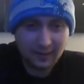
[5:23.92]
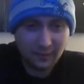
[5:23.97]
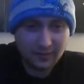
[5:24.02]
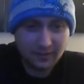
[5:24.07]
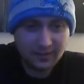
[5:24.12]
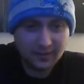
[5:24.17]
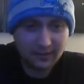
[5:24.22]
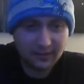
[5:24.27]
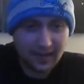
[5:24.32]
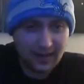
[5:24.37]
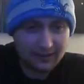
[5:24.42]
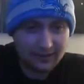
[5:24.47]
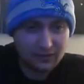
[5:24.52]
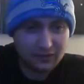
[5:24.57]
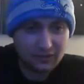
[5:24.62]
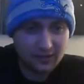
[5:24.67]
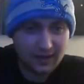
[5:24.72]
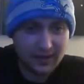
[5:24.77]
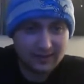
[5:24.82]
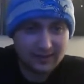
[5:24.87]
Did a lot of
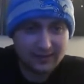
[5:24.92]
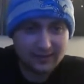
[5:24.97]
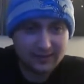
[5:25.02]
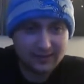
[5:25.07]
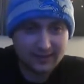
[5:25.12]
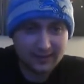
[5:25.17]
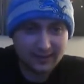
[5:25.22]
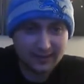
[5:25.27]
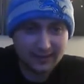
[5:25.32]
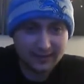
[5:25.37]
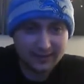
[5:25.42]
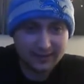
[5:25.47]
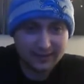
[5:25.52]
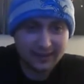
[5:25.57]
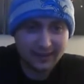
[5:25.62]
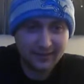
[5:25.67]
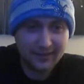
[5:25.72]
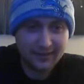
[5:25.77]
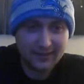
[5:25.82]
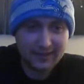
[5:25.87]
trades to
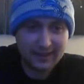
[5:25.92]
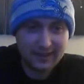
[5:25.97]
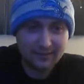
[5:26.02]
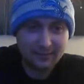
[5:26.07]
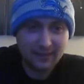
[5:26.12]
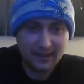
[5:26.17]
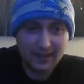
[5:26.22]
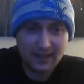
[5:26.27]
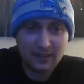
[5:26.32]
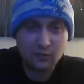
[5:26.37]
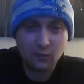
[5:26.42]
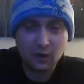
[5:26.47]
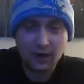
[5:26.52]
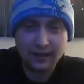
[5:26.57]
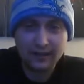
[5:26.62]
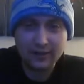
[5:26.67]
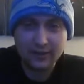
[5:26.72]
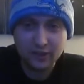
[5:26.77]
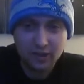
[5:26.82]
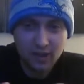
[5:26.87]
get the team that he
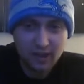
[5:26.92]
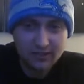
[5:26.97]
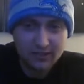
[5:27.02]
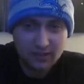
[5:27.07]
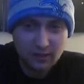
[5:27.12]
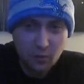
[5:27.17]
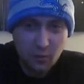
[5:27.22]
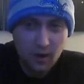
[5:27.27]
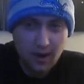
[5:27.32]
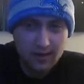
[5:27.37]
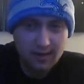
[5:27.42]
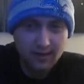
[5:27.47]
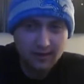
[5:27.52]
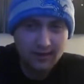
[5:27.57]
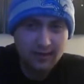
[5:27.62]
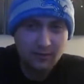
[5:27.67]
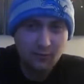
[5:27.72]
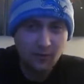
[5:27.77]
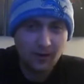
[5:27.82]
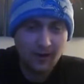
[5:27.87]
wanted just the way that
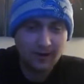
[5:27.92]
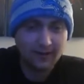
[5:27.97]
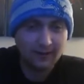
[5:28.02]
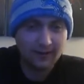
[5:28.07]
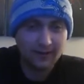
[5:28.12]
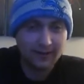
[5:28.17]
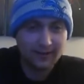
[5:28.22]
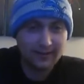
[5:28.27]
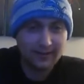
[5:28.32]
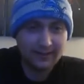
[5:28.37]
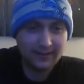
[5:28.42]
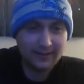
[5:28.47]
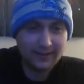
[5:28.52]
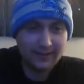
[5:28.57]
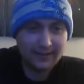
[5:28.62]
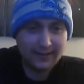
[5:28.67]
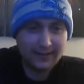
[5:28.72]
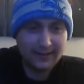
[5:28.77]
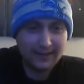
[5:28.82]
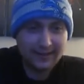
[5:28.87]
he wanted it.
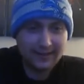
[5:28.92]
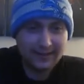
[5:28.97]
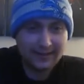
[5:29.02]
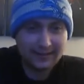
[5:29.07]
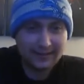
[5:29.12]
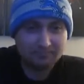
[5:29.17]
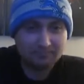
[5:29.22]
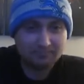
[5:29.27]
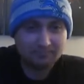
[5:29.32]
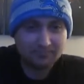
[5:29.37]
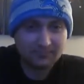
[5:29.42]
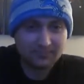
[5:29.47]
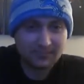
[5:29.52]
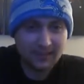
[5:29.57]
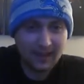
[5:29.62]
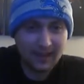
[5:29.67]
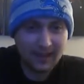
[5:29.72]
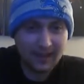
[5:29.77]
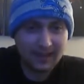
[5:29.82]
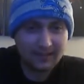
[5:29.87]

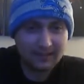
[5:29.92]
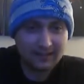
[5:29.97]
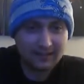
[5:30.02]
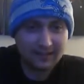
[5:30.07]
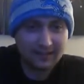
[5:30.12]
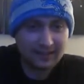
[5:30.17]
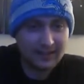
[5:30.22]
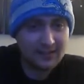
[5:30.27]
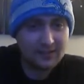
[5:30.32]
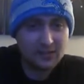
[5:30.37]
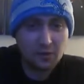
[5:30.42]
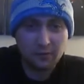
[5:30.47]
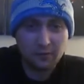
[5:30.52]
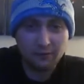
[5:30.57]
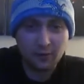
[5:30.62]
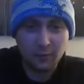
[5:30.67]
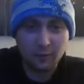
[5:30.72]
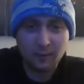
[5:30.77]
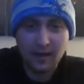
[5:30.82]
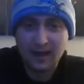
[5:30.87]
And he's going
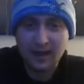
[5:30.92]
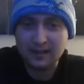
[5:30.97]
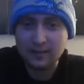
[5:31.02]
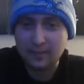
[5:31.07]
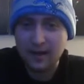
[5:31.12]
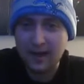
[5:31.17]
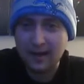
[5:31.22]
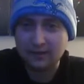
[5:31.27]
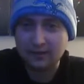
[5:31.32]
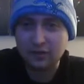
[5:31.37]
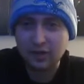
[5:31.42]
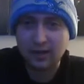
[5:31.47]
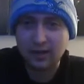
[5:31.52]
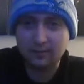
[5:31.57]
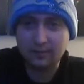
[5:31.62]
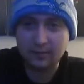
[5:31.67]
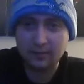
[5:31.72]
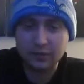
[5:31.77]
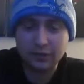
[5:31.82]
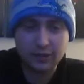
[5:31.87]
for the back-to-back
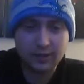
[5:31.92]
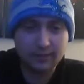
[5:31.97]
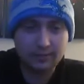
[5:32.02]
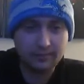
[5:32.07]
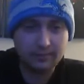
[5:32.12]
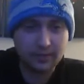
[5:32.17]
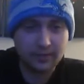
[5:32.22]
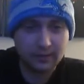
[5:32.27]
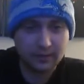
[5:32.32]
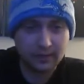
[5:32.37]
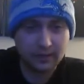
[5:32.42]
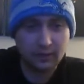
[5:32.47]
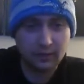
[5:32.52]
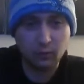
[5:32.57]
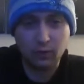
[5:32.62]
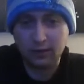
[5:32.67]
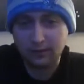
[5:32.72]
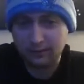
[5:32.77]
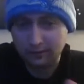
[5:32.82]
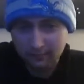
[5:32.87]
championship. He
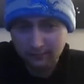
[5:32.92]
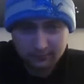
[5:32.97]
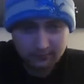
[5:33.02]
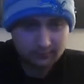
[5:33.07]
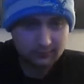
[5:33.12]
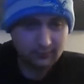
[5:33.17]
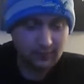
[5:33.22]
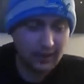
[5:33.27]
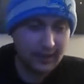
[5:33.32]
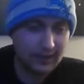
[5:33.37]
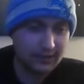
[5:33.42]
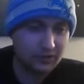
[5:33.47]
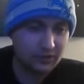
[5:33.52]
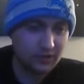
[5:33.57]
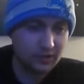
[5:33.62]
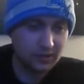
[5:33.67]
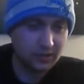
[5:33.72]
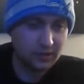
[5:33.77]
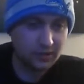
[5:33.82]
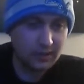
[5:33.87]
won last
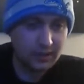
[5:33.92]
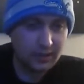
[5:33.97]
year.